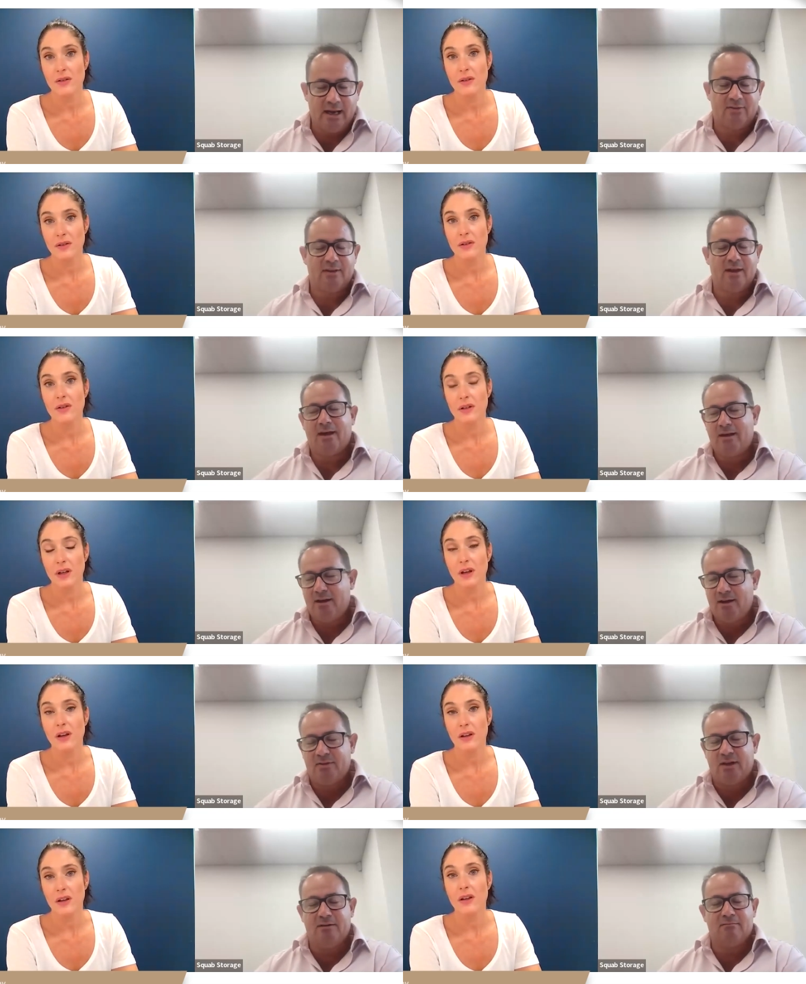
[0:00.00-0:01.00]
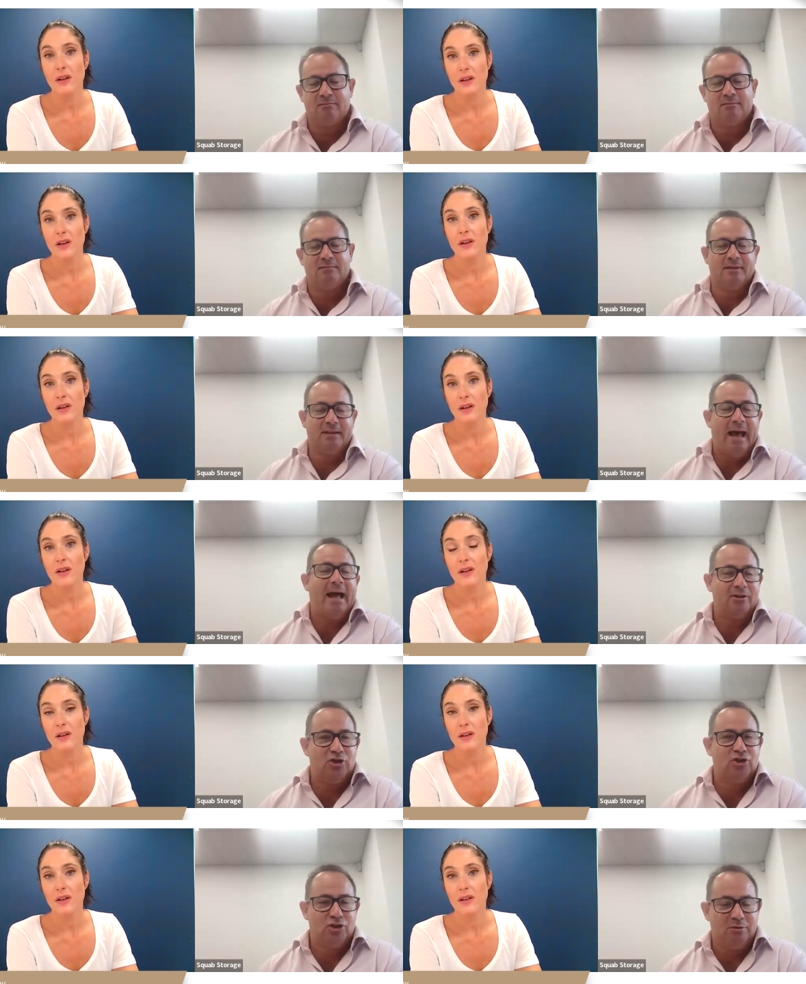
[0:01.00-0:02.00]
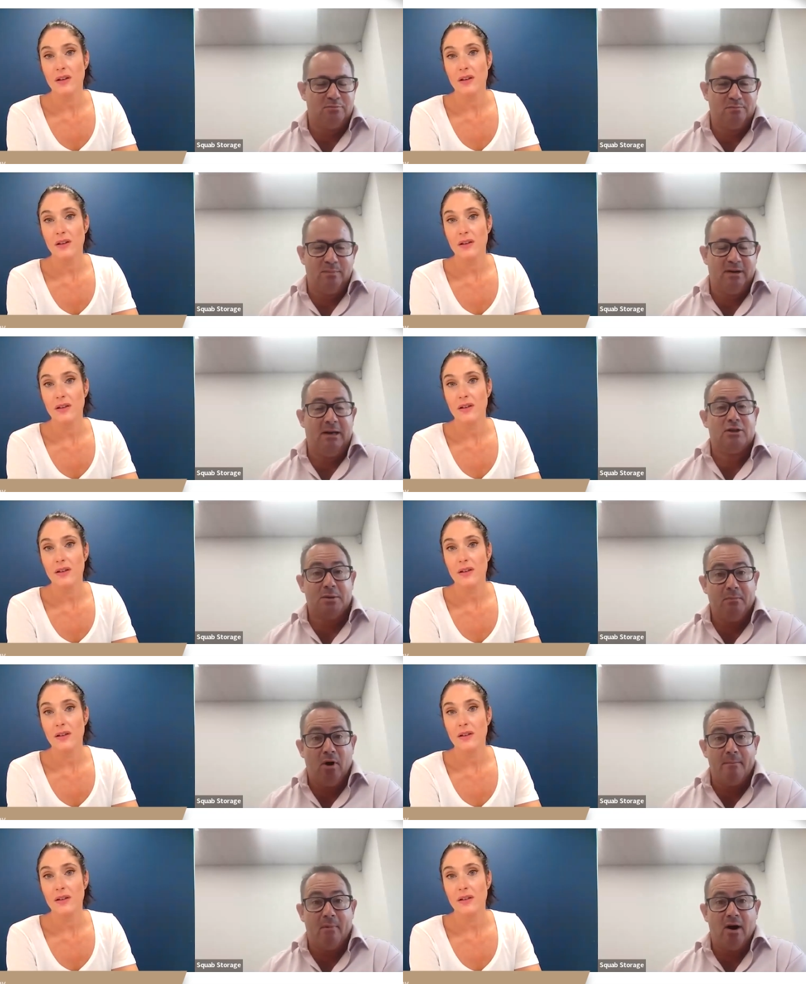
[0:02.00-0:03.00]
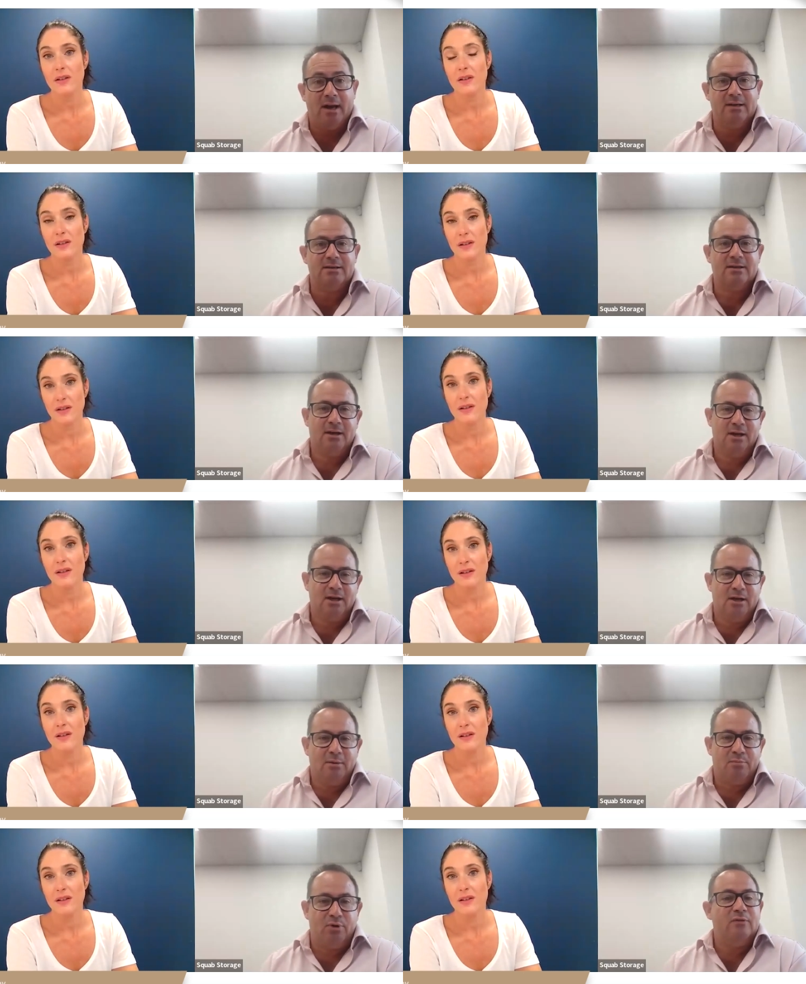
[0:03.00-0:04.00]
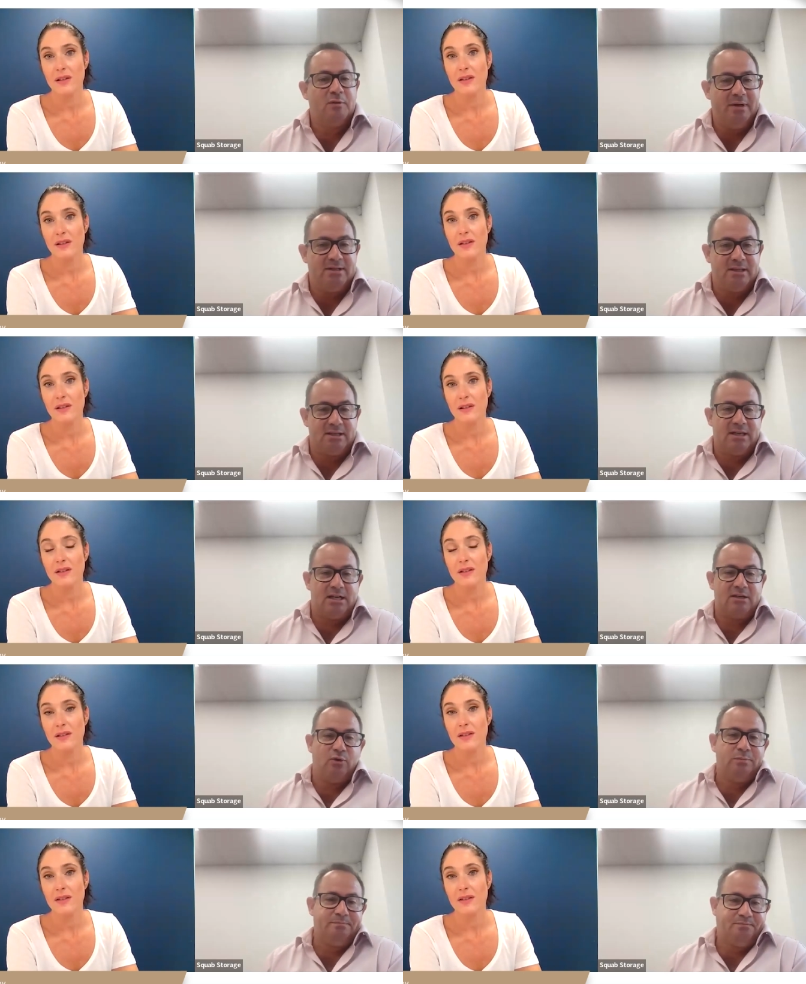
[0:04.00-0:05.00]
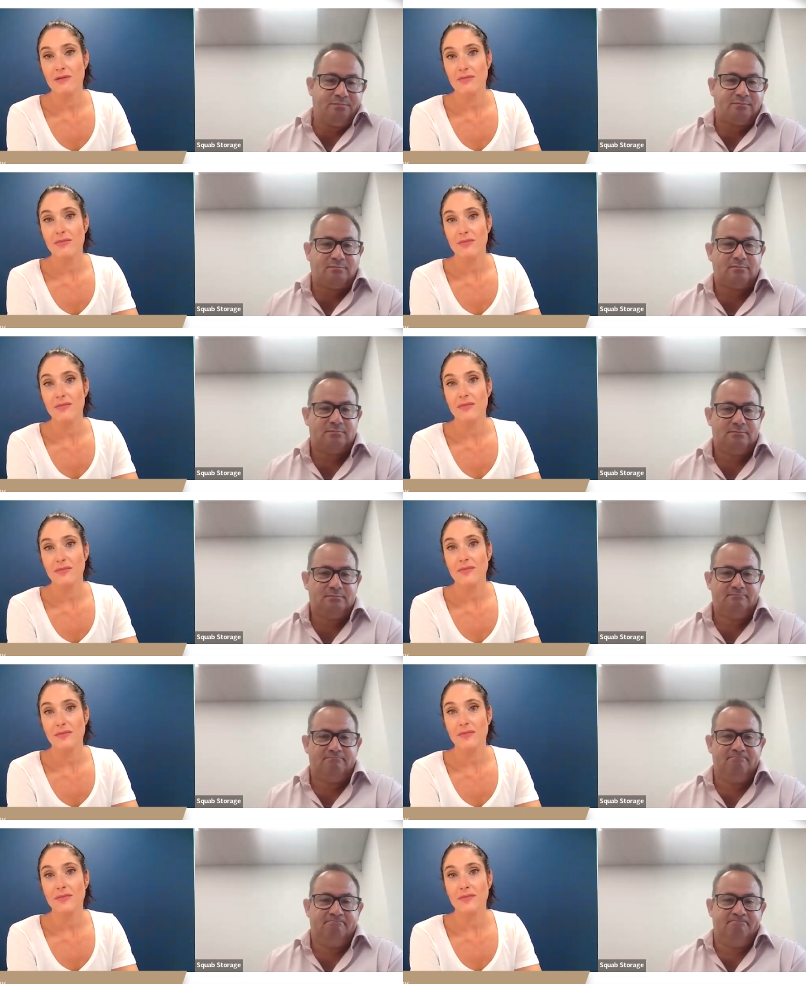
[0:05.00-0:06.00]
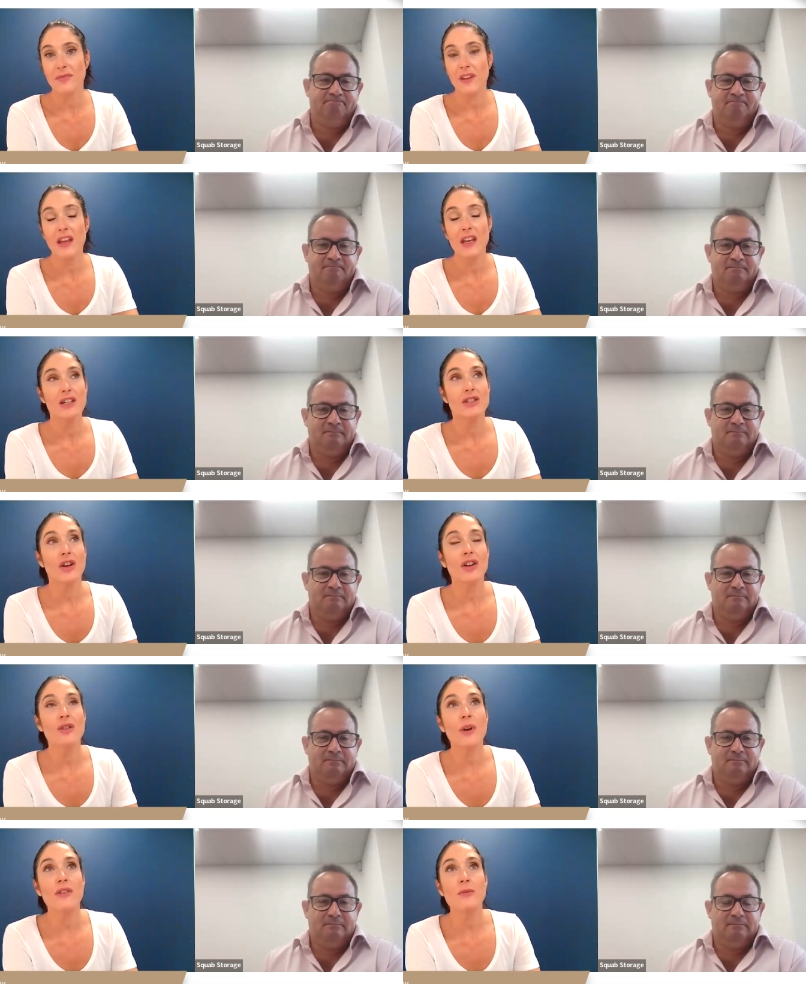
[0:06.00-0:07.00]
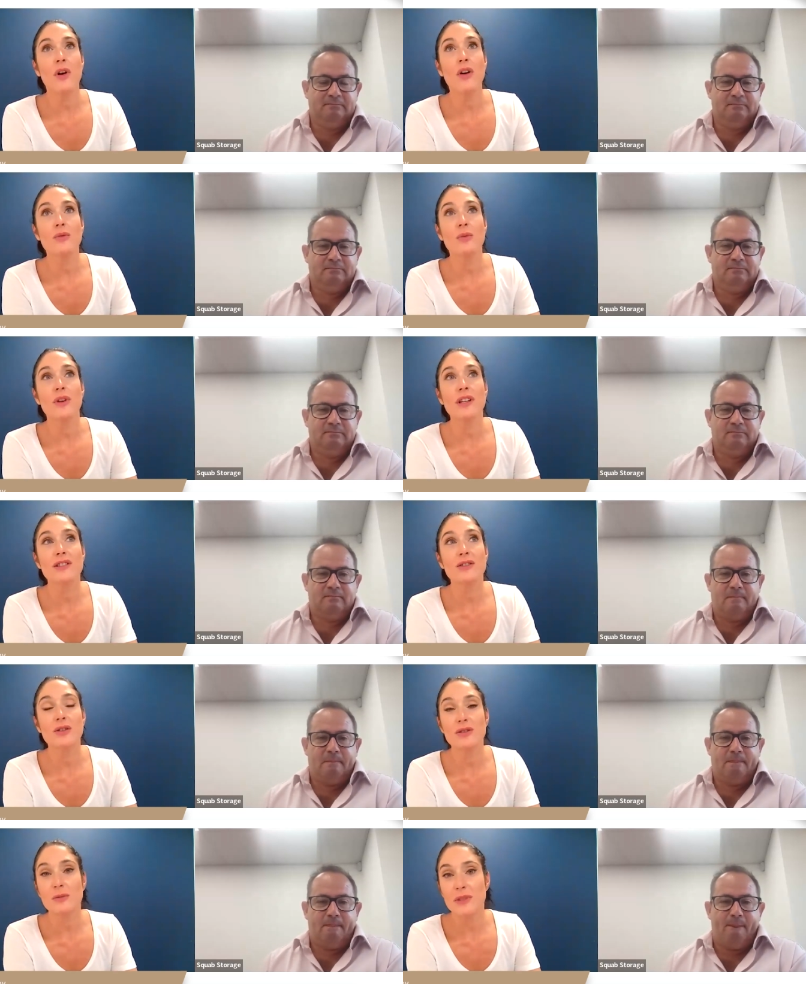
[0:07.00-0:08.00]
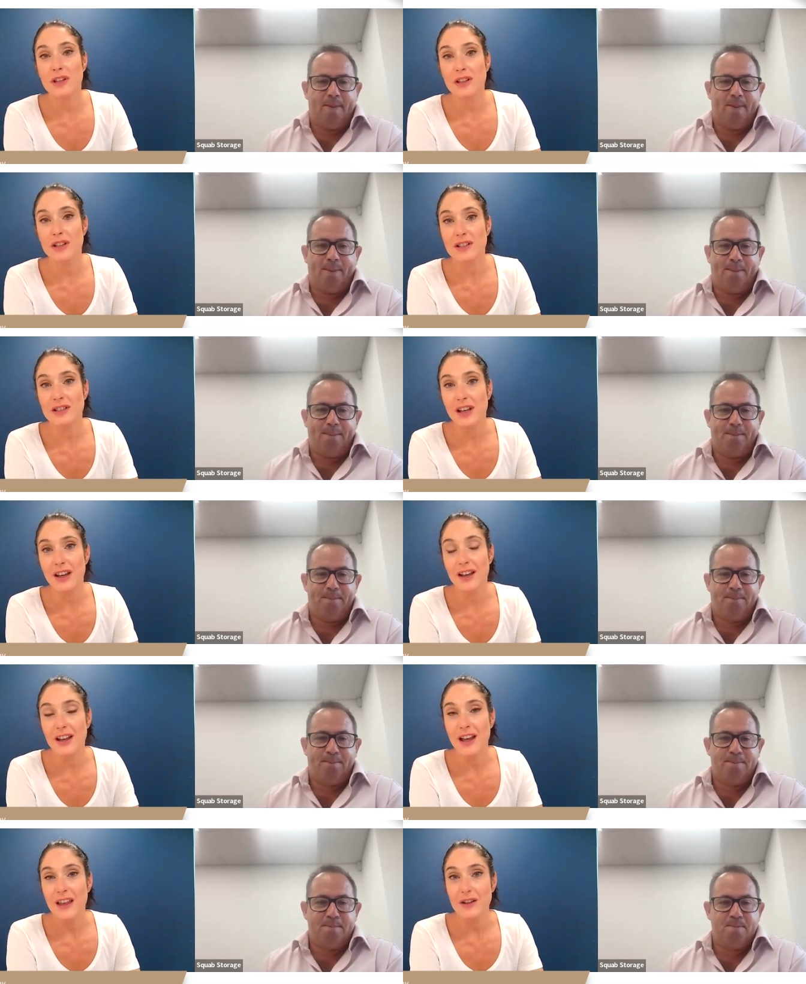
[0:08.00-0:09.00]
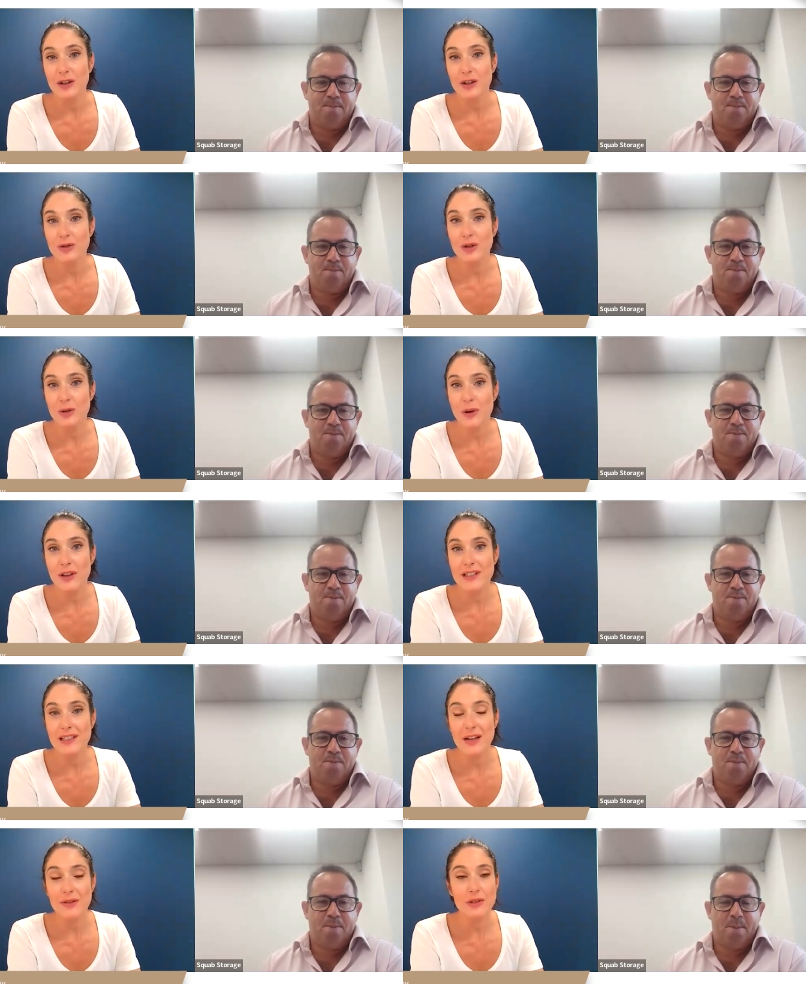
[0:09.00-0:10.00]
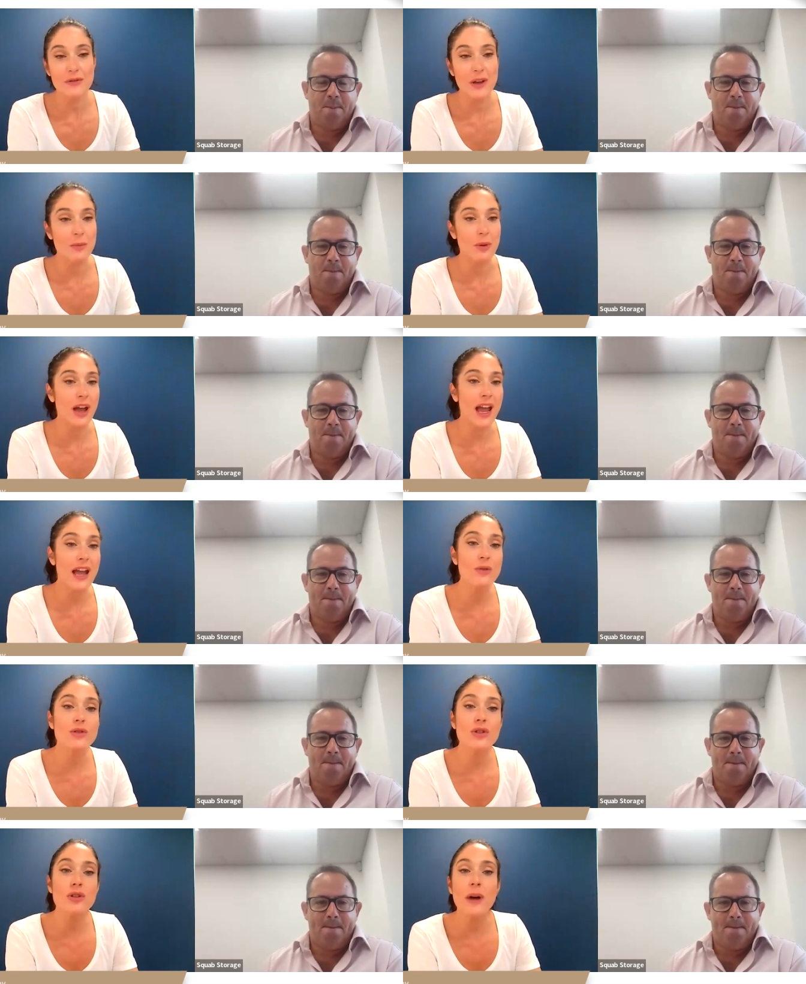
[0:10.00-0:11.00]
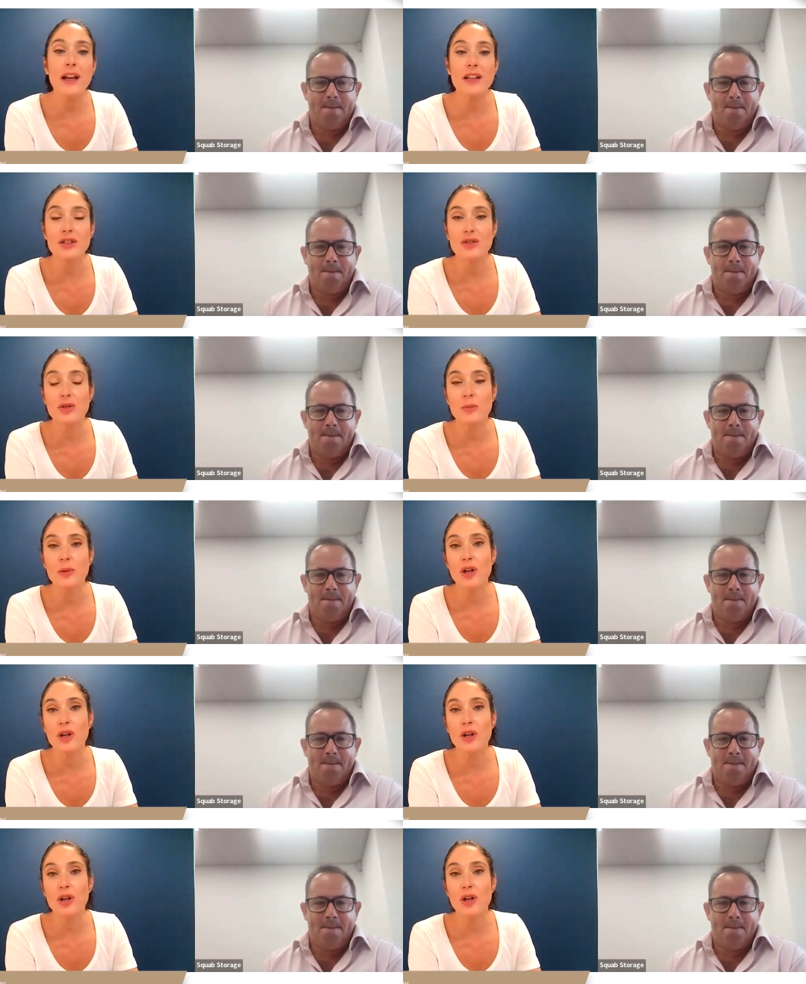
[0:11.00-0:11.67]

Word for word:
Speaker 1: get there then that should to my mind prove to be successful
Speaker 2: Mm. Shying away from hard work is not something that uh, that you do by the sounds of it. But how do you balance your